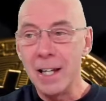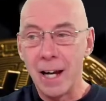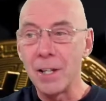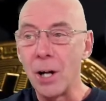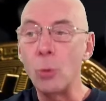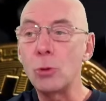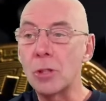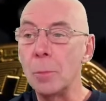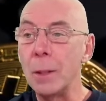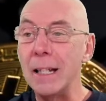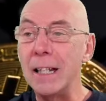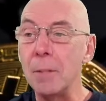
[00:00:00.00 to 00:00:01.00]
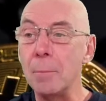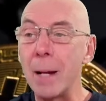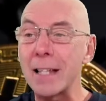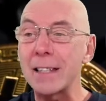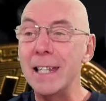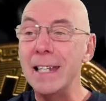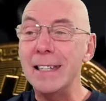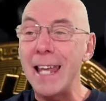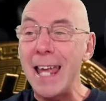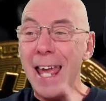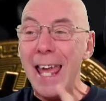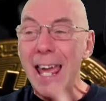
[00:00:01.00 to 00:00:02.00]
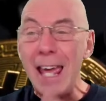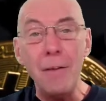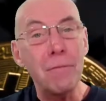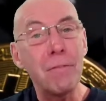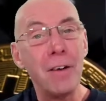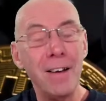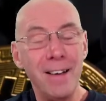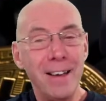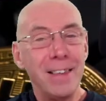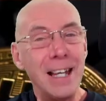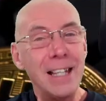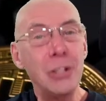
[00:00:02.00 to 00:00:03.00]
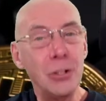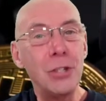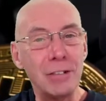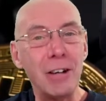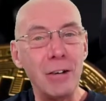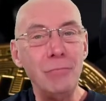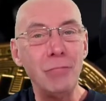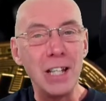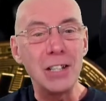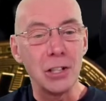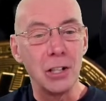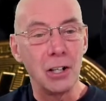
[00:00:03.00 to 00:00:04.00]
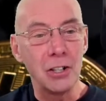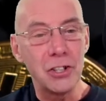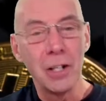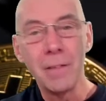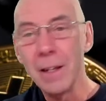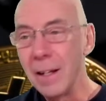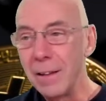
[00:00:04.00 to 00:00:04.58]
and ultimately the masses, if they do their own research,